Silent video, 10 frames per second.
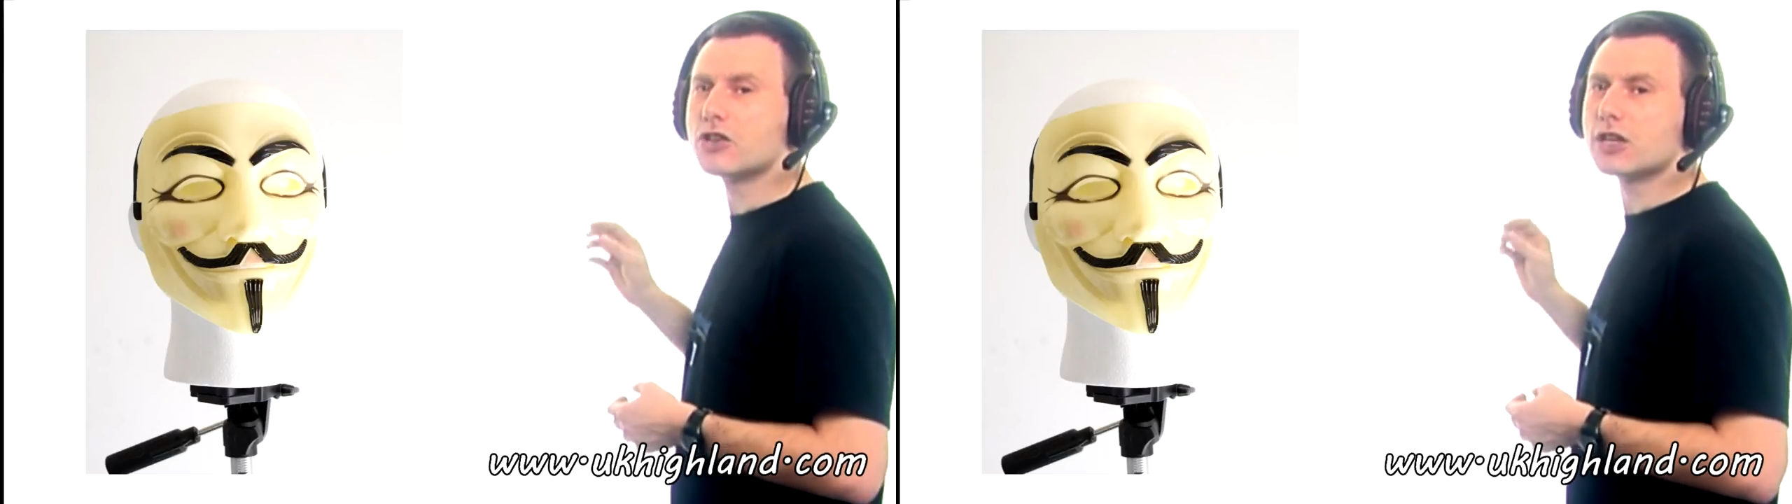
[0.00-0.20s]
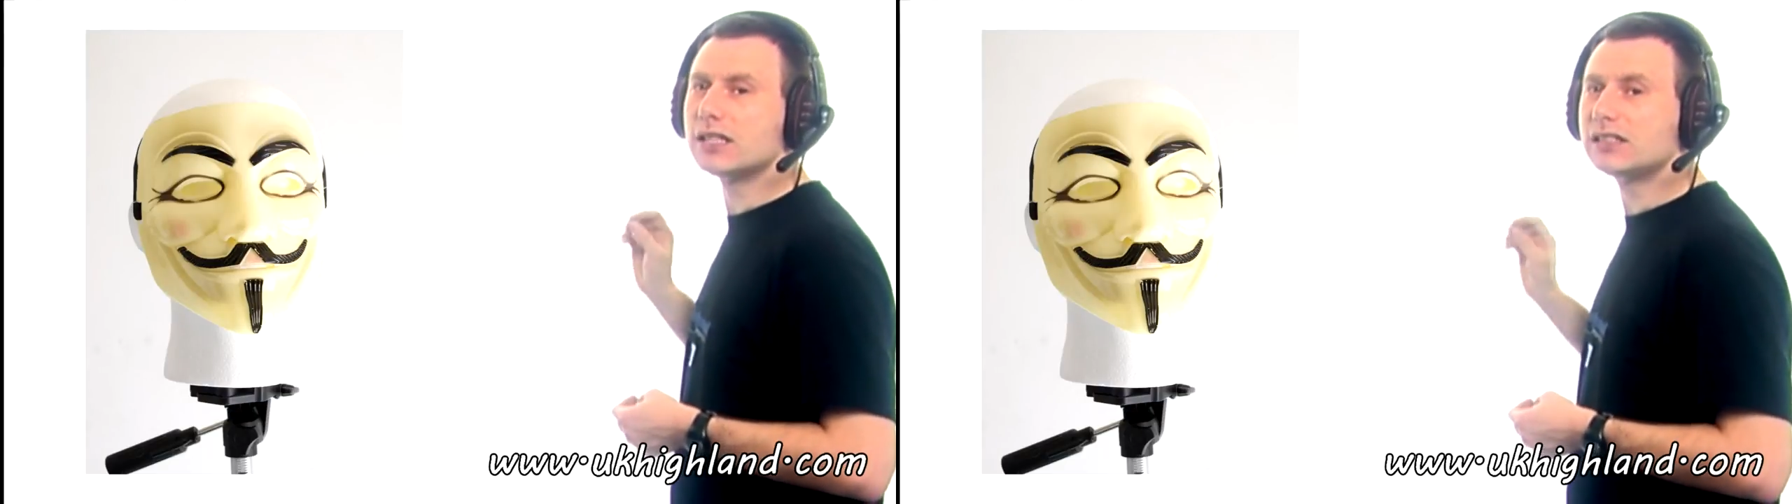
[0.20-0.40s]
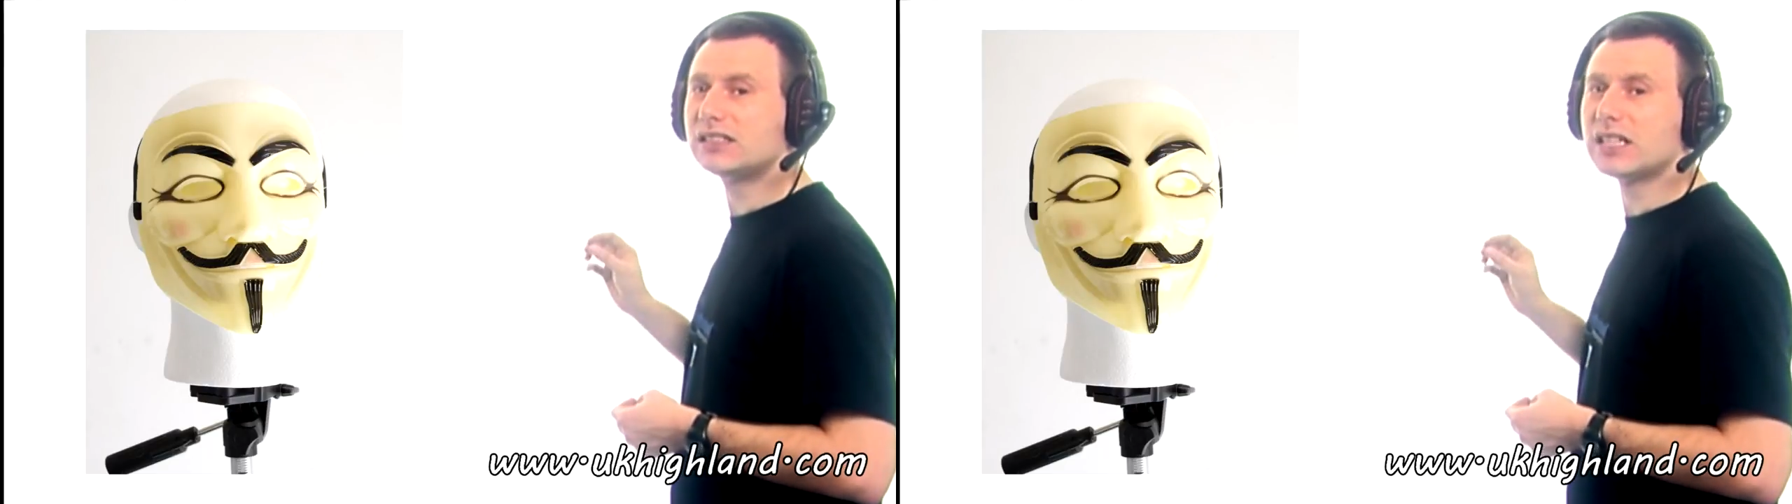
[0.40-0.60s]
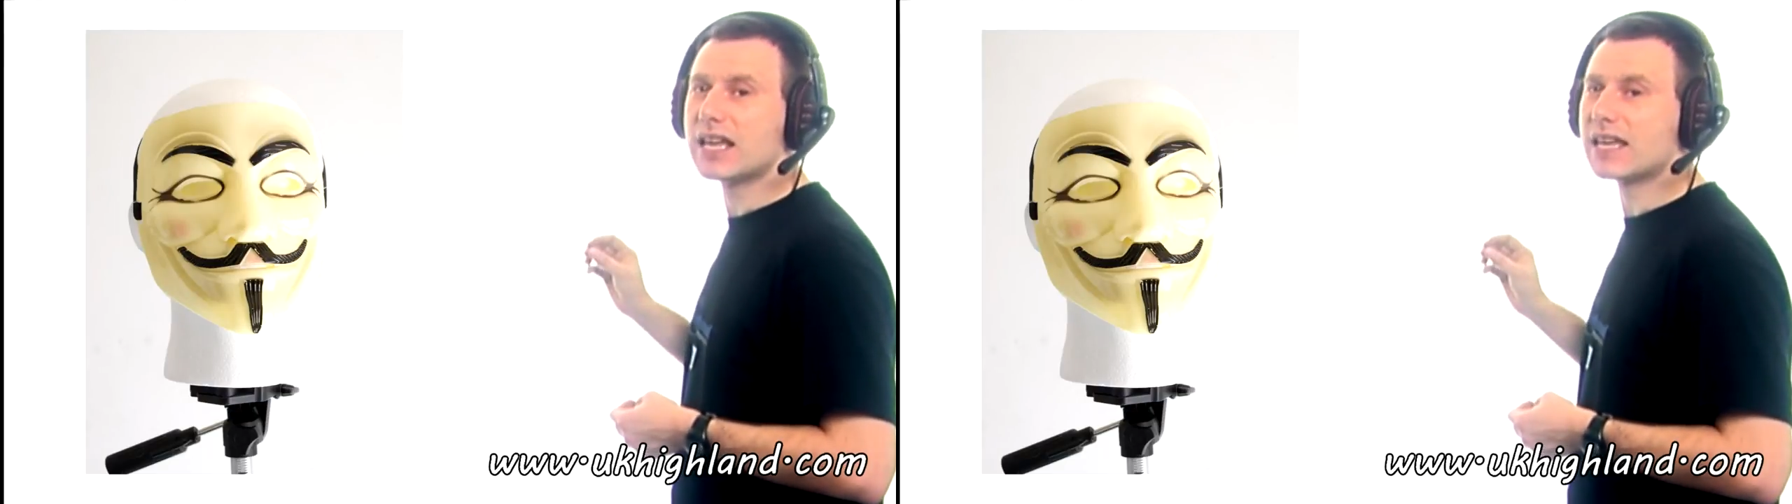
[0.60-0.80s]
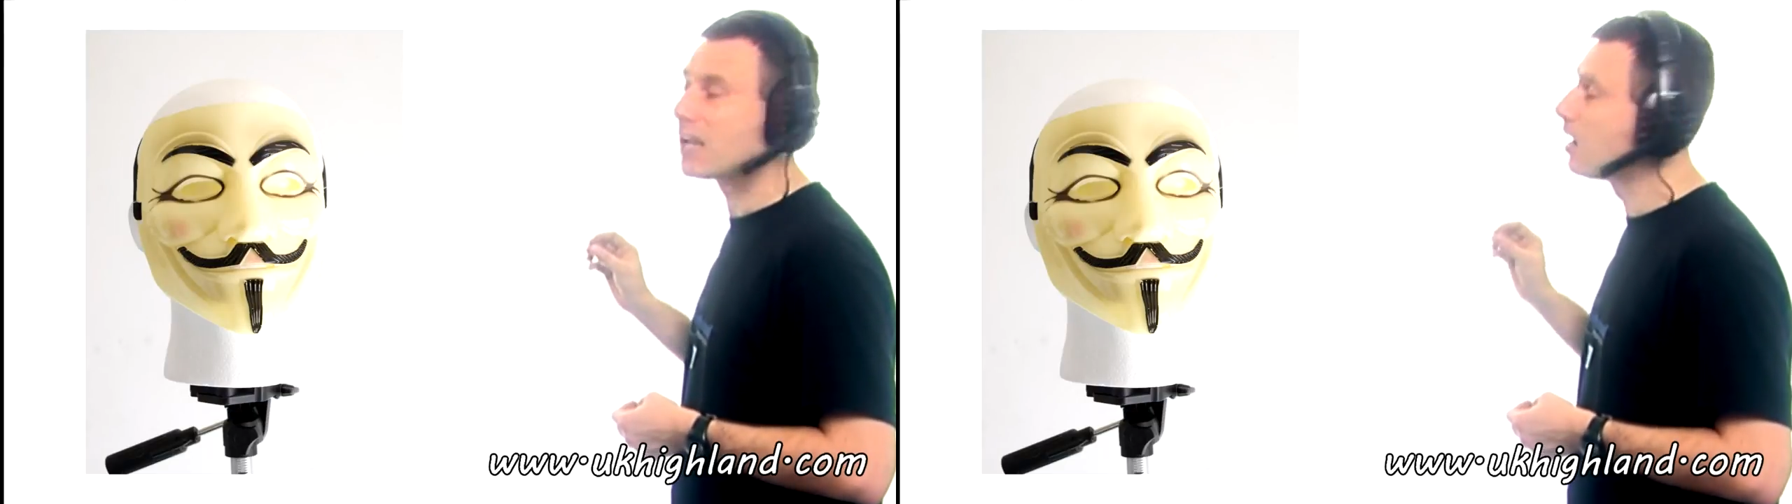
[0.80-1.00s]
you can see,